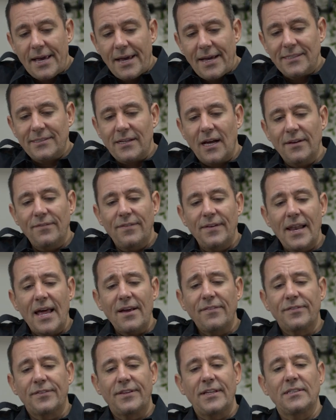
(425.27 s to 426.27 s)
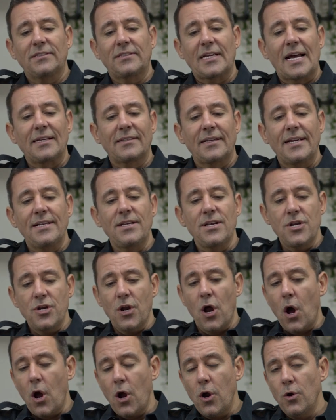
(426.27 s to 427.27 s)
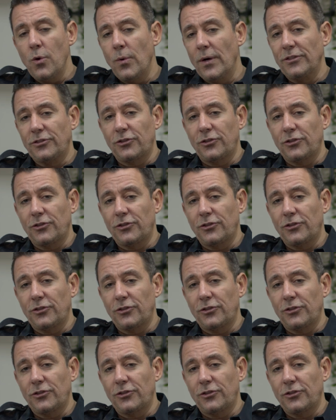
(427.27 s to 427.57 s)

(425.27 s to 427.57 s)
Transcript: is I've left this as a no